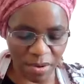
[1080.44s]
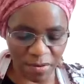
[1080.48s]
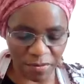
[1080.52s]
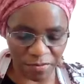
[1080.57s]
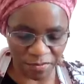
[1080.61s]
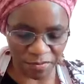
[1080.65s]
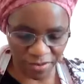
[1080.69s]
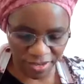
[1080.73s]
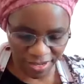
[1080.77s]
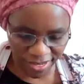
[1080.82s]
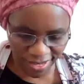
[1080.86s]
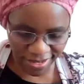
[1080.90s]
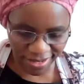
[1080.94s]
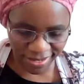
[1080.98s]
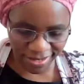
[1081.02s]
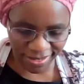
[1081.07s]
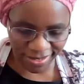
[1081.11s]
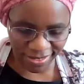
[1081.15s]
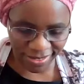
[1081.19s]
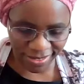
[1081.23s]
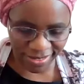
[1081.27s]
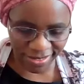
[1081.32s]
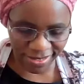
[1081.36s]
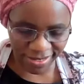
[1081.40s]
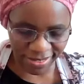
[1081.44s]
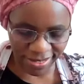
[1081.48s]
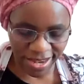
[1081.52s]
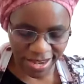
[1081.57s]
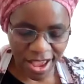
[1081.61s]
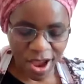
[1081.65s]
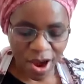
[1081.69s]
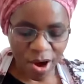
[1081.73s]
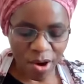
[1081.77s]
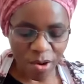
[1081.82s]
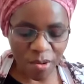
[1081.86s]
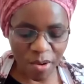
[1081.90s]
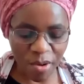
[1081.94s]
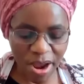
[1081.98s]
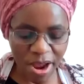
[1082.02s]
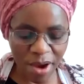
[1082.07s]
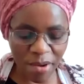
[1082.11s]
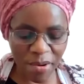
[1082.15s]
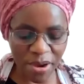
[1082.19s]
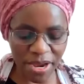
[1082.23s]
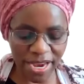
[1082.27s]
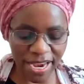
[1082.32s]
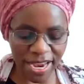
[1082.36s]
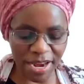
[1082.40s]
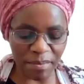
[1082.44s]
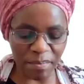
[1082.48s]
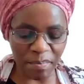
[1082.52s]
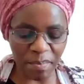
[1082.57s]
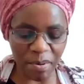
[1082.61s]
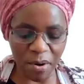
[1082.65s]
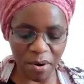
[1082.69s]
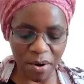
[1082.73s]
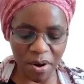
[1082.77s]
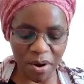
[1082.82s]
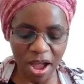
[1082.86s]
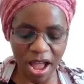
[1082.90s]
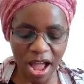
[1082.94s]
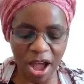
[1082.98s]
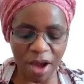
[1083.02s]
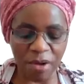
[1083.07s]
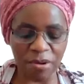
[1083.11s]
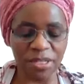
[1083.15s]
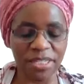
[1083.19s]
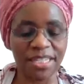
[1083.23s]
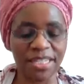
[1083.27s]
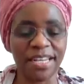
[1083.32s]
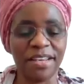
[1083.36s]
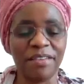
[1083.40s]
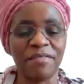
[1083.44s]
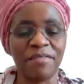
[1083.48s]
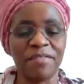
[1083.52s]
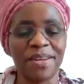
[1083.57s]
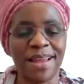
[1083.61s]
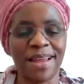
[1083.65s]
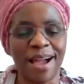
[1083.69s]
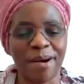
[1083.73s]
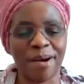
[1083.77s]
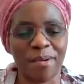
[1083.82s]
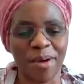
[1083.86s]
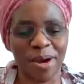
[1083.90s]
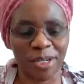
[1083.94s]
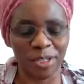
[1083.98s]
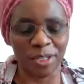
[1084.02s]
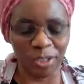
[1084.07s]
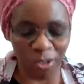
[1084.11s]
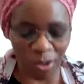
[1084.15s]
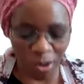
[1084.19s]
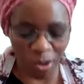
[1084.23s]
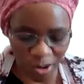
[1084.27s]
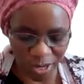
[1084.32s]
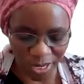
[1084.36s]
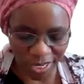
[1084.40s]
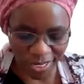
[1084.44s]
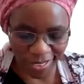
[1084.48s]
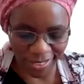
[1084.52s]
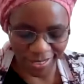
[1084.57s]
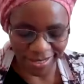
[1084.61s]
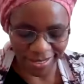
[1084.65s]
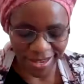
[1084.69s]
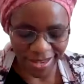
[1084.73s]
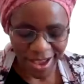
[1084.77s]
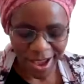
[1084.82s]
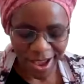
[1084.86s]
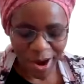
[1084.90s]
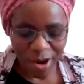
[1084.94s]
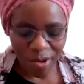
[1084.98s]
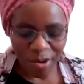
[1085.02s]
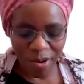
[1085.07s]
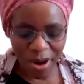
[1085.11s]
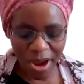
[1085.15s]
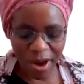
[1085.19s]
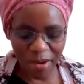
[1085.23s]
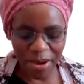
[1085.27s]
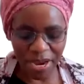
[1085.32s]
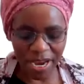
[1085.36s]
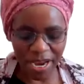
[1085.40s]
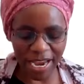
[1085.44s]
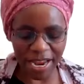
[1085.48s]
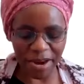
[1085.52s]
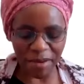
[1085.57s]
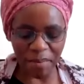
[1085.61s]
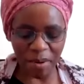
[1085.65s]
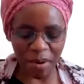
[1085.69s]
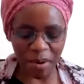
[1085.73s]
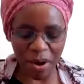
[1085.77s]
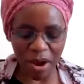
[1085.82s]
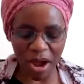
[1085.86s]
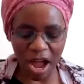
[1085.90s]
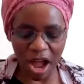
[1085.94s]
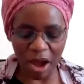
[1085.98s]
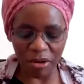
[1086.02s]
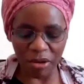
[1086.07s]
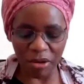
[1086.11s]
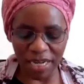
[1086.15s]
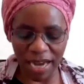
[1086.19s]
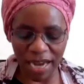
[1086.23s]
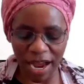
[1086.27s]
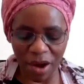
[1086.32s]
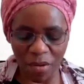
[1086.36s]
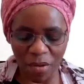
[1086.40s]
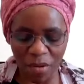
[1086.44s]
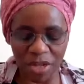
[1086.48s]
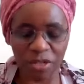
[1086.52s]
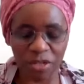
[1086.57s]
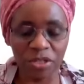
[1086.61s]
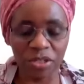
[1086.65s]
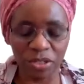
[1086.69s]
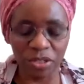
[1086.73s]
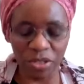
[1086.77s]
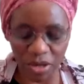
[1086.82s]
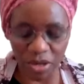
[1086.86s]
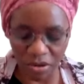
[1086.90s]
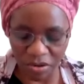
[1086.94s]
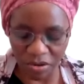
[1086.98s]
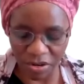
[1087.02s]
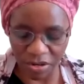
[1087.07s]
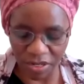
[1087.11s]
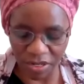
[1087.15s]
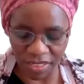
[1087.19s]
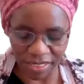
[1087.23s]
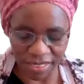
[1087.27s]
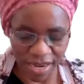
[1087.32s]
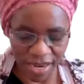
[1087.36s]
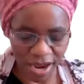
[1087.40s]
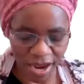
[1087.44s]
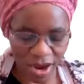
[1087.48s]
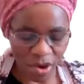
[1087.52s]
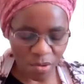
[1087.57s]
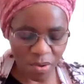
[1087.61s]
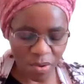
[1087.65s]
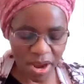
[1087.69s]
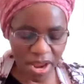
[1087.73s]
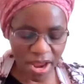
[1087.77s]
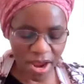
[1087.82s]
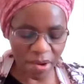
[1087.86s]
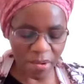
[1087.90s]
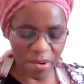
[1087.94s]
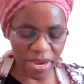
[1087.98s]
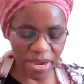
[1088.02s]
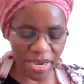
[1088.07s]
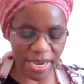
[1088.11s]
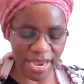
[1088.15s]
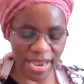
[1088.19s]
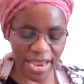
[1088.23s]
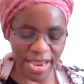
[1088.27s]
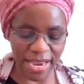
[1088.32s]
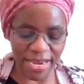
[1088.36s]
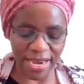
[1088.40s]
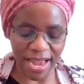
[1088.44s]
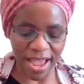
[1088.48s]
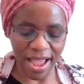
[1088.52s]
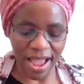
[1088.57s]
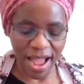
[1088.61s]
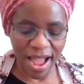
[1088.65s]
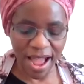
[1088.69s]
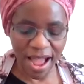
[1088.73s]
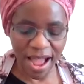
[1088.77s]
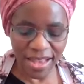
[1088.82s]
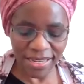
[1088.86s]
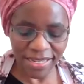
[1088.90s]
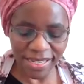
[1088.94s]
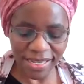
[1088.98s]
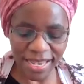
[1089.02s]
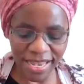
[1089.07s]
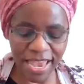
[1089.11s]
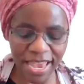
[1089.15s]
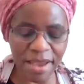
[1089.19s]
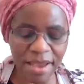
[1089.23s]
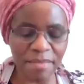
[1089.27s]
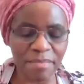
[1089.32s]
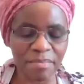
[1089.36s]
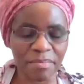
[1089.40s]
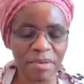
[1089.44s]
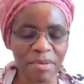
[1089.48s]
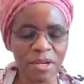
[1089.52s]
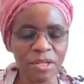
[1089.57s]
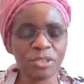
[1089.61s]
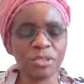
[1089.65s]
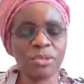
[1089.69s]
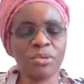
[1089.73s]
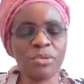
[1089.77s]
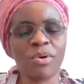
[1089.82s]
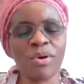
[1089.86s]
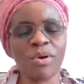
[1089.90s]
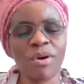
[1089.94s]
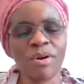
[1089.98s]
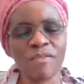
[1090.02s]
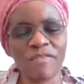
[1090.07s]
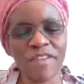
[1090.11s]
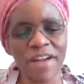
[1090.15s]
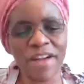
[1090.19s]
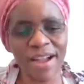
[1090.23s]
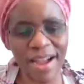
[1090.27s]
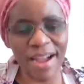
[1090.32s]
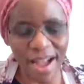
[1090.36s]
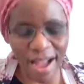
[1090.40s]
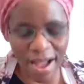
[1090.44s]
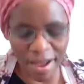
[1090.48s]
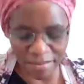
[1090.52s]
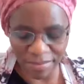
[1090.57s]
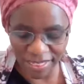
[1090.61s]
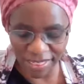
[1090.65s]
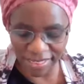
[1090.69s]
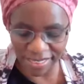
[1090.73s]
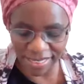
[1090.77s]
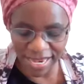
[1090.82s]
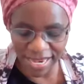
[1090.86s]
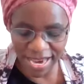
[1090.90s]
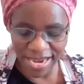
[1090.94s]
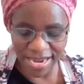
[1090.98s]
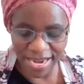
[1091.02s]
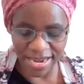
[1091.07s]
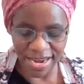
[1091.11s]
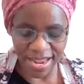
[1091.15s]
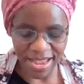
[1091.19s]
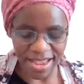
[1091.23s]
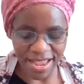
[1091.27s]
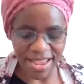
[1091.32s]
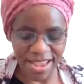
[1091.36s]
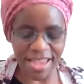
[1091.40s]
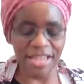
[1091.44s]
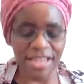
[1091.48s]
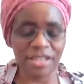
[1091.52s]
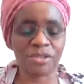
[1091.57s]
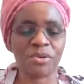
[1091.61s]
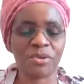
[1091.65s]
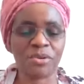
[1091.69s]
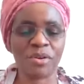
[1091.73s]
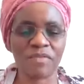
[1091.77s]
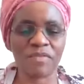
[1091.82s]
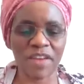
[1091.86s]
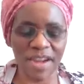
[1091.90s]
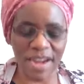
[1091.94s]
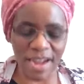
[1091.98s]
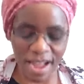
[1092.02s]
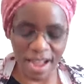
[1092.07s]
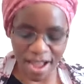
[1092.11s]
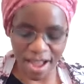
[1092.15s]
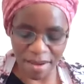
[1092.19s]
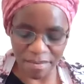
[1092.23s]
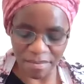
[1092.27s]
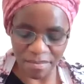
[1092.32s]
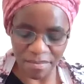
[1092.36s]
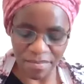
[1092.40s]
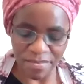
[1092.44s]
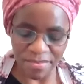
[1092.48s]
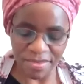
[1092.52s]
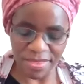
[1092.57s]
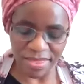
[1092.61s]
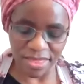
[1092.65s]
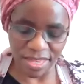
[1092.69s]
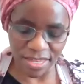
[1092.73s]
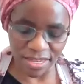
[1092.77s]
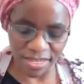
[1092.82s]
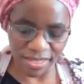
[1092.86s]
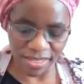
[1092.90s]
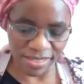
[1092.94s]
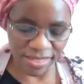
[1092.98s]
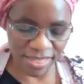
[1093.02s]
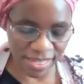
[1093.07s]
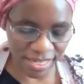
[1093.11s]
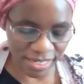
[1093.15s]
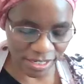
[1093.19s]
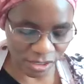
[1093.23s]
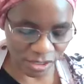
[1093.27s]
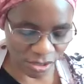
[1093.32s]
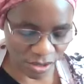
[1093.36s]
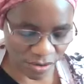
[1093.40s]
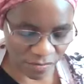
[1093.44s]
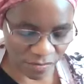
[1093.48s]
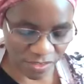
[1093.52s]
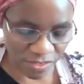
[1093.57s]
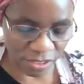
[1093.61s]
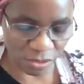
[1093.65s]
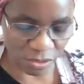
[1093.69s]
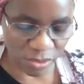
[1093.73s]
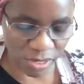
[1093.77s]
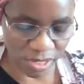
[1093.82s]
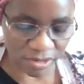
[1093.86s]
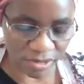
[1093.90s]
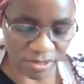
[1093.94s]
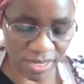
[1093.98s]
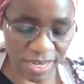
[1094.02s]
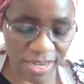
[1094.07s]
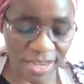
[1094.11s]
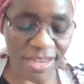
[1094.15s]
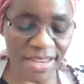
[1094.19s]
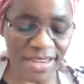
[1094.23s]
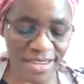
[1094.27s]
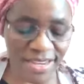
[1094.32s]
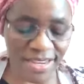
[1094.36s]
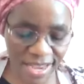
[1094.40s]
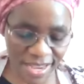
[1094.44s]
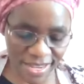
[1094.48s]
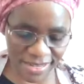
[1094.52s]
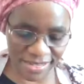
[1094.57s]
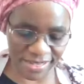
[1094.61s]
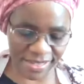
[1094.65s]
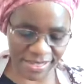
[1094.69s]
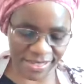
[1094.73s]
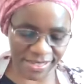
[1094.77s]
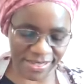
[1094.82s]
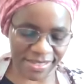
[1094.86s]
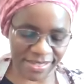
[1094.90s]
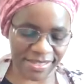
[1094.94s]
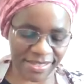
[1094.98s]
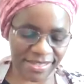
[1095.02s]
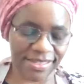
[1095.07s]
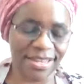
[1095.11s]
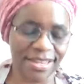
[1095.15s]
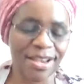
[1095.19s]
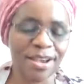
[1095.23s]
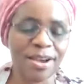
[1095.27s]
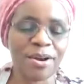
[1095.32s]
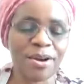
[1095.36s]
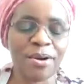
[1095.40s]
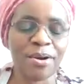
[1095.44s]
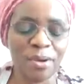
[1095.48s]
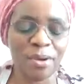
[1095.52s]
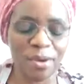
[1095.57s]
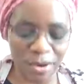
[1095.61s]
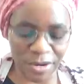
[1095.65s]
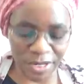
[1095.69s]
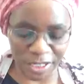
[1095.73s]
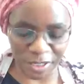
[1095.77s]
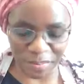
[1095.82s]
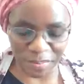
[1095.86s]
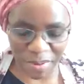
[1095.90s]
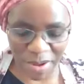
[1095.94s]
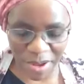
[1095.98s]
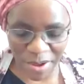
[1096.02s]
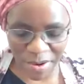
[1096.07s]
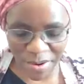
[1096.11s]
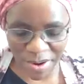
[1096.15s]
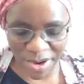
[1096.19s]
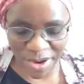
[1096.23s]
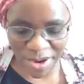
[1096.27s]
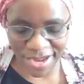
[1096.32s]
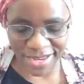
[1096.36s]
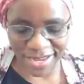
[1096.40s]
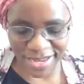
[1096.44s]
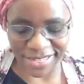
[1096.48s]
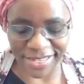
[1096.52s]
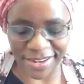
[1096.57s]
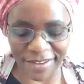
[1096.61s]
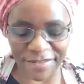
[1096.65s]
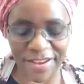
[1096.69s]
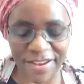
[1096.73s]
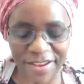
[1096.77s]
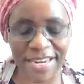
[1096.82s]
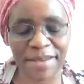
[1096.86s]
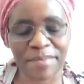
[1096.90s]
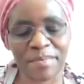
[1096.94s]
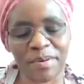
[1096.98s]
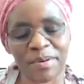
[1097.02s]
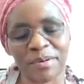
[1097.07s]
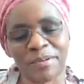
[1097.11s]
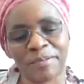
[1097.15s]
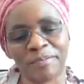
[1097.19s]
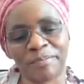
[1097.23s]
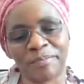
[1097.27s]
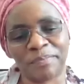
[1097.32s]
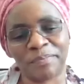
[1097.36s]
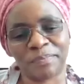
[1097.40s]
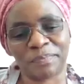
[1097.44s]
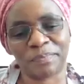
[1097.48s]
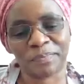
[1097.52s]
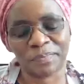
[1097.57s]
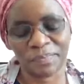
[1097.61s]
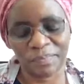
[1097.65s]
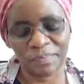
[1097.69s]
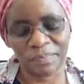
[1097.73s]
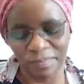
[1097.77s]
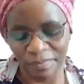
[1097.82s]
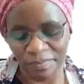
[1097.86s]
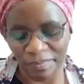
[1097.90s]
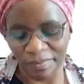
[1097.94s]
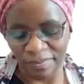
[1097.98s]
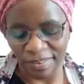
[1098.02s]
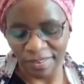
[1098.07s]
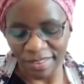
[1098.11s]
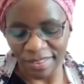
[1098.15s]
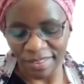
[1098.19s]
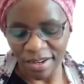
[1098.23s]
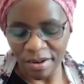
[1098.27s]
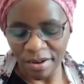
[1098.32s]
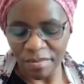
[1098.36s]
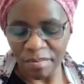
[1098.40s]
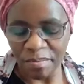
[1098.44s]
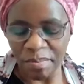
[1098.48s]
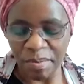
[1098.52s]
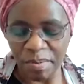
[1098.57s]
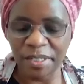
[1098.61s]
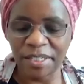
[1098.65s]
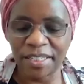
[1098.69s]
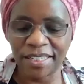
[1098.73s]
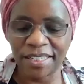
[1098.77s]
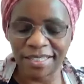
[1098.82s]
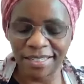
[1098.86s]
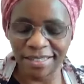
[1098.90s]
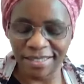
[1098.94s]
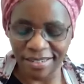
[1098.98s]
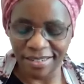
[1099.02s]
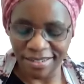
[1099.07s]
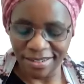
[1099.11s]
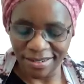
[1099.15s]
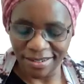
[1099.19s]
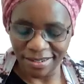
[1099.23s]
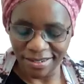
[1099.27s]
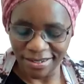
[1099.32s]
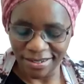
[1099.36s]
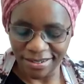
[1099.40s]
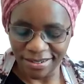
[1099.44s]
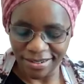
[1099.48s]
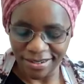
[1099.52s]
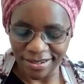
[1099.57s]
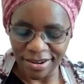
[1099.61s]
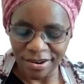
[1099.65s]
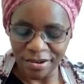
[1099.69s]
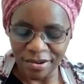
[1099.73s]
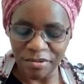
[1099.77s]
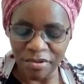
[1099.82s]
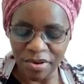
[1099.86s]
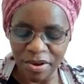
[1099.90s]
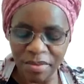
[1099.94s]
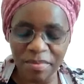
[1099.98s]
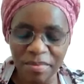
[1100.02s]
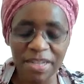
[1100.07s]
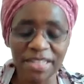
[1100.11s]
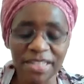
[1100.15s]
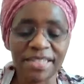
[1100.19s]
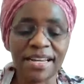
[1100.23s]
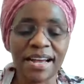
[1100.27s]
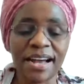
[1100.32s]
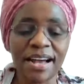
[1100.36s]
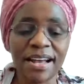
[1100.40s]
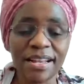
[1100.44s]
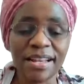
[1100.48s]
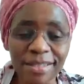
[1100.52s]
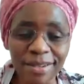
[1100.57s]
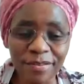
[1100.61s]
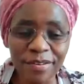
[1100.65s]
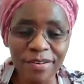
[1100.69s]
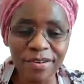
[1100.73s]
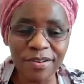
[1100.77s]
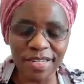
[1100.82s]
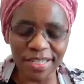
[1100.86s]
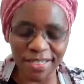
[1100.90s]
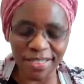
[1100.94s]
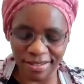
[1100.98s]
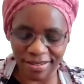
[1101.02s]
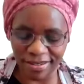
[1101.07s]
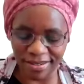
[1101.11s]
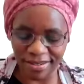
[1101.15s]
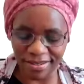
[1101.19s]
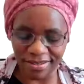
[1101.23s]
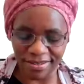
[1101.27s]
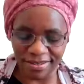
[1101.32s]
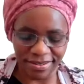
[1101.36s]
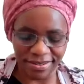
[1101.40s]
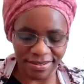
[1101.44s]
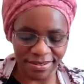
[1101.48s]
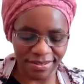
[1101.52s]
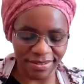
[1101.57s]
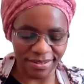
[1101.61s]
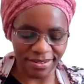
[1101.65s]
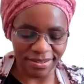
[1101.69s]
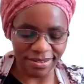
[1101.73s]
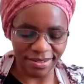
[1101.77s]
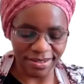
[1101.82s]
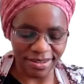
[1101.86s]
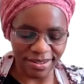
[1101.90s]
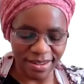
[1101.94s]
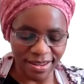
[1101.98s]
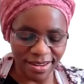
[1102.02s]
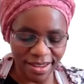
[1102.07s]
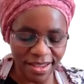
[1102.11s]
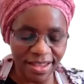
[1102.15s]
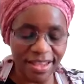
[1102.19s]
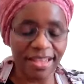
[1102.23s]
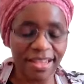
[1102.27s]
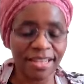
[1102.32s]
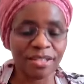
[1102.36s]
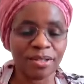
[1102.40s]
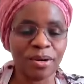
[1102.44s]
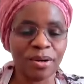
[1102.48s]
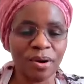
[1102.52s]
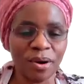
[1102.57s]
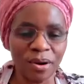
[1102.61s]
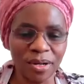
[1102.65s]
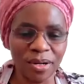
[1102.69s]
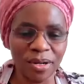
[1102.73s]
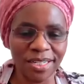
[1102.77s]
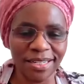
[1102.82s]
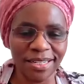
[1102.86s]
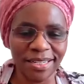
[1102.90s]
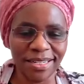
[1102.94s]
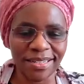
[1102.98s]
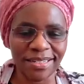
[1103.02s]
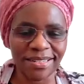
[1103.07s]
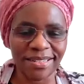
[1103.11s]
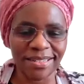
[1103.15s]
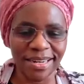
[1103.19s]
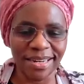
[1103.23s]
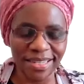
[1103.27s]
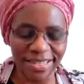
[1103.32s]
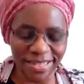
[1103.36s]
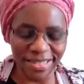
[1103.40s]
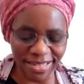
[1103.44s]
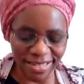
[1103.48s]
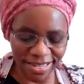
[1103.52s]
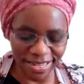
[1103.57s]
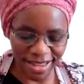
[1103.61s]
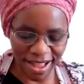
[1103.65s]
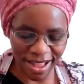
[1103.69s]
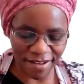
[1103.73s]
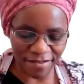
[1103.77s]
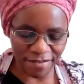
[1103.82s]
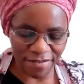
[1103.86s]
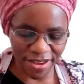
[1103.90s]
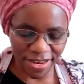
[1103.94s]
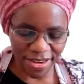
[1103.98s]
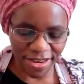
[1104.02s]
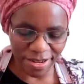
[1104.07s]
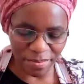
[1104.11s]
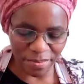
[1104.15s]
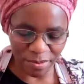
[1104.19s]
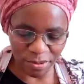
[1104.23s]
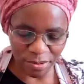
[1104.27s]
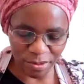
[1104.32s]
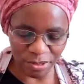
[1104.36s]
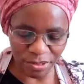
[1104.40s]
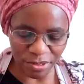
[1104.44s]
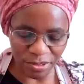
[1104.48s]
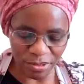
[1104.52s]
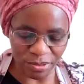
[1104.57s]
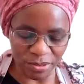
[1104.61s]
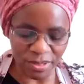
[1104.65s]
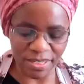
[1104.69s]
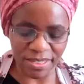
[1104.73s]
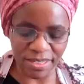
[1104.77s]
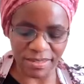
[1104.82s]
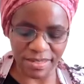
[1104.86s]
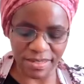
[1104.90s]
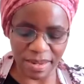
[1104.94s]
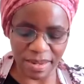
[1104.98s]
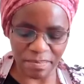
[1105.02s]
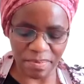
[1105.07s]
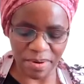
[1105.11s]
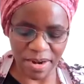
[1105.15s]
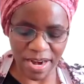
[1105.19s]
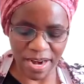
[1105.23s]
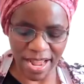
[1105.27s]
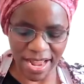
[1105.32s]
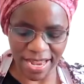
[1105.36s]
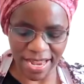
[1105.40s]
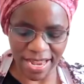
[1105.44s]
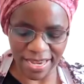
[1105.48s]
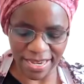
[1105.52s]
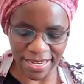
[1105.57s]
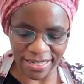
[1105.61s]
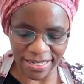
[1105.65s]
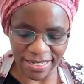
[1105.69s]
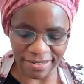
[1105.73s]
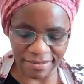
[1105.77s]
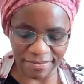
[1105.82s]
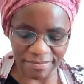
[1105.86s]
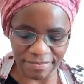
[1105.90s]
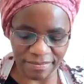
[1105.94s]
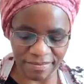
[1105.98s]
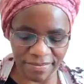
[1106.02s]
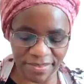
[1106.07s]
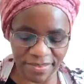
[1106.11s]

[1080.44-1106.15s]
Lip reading: our fears, where we can pour out even our joys, where we can pour out our sorrows, where we can ask him to overcome sin and to overcome these things of this world. Yes. God's power is available, but we must ask for it, and God is readily available to supply it.